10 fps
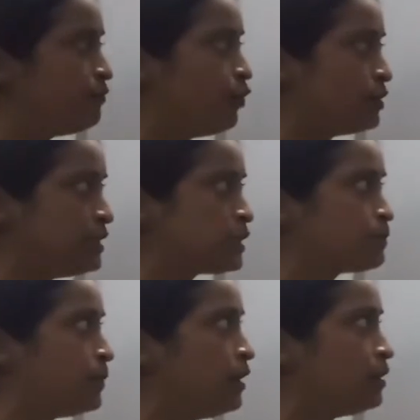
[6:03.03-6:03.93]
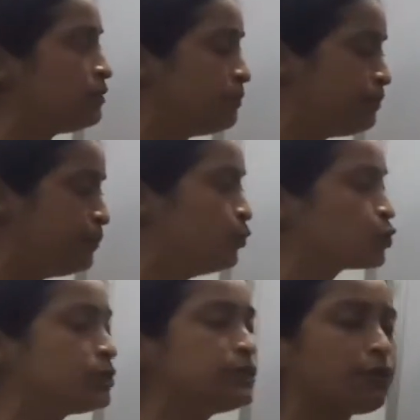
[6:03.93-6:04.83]
for this
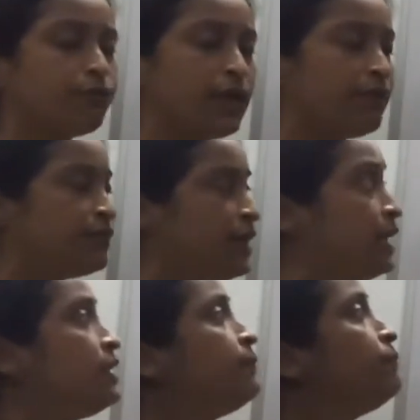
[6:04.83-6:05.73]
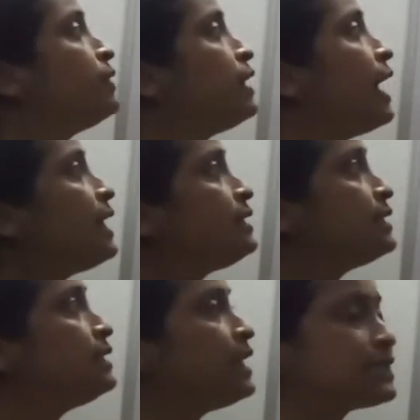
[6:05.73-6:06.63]
portion that we have done. And
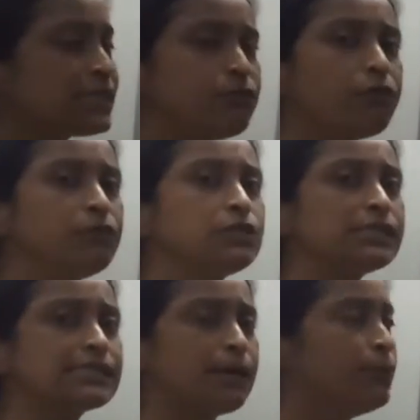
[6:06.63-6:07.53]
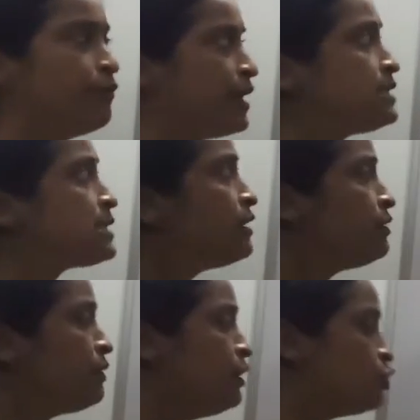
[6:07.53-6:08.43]
then lastly, we will just summarize
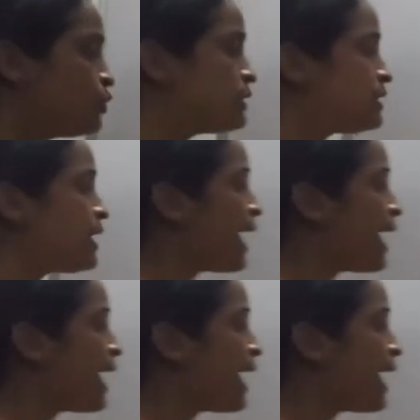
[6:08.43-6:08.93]
towards the